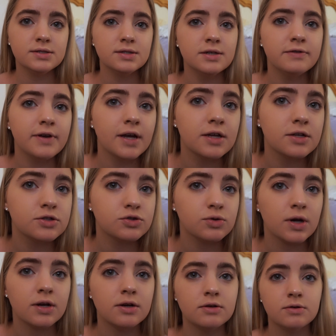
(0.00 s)
Let's see if I
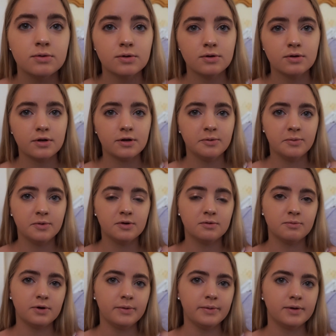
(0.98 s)
can try to do it on
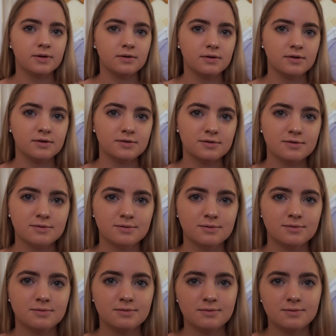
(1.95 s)
camera. Probably not.